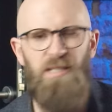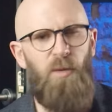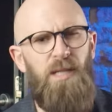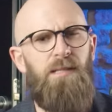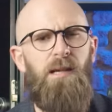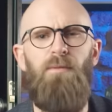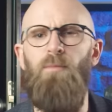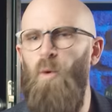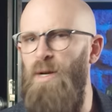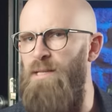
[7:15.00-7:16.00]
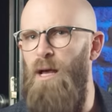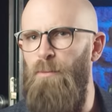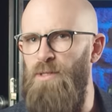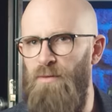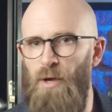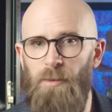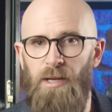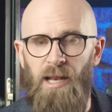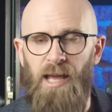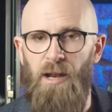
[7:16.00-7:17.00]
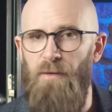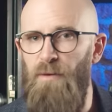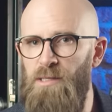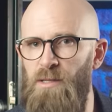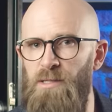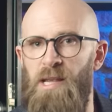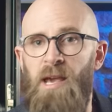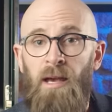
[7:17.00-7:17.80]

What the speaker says: Until we discover more examples of Homo naledi fossils,